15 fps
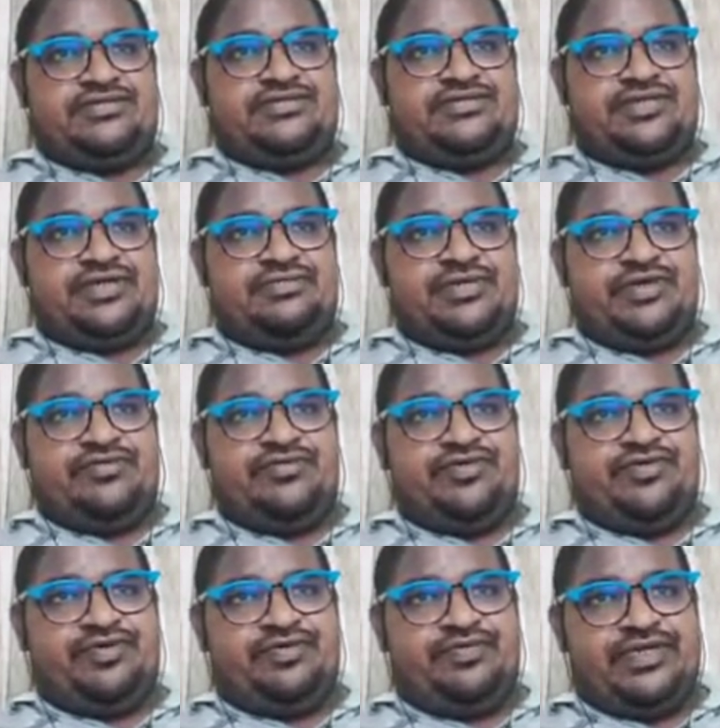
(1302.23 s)
1 by
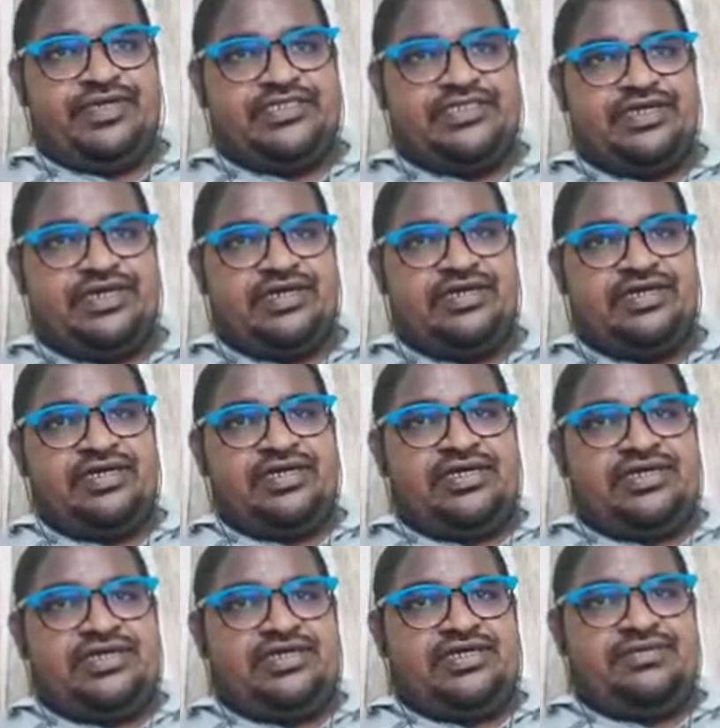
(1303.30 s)
4 plus ln
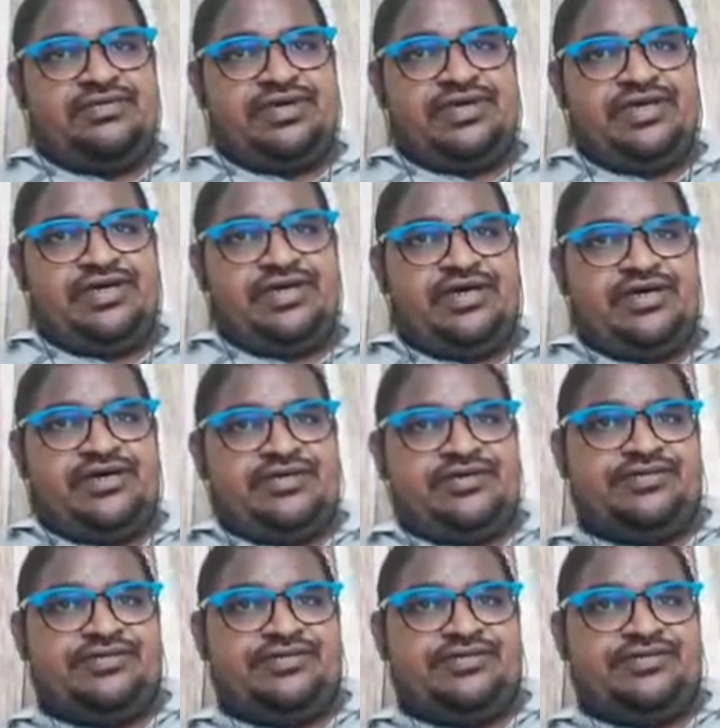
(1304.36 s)
D by R.